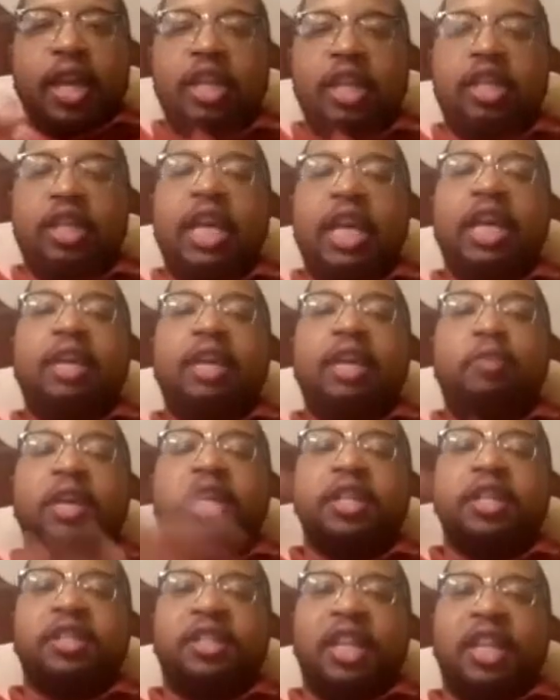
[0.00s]
then we can
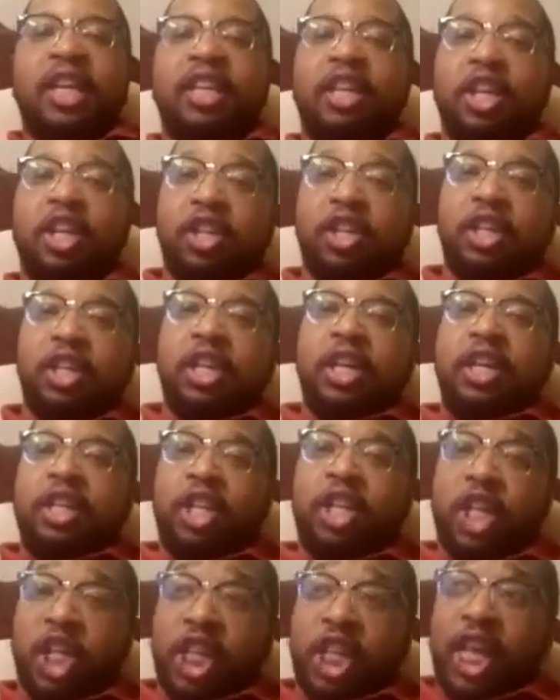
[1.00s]
say you're
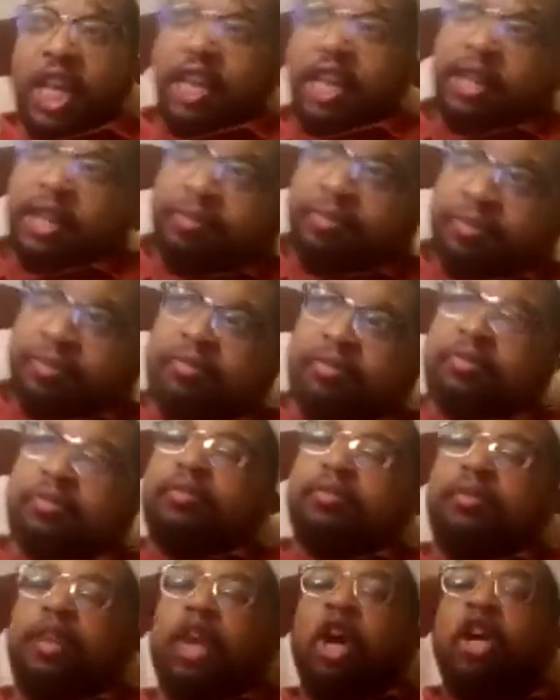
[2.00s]
like
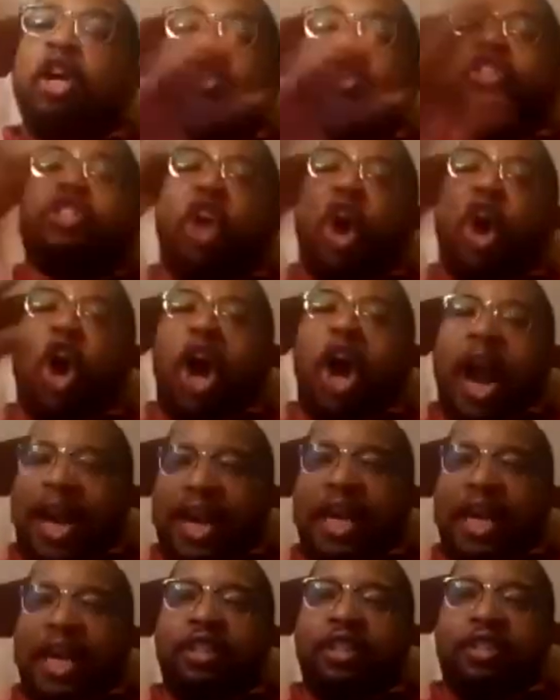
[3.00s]
a star at
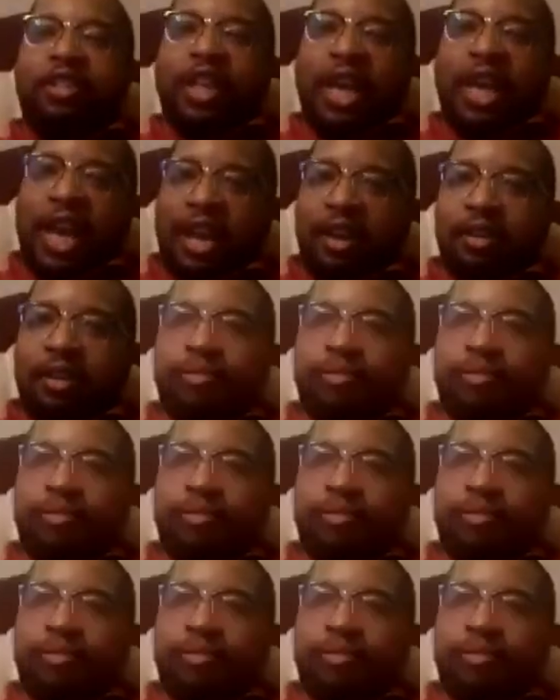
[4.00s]
each thing,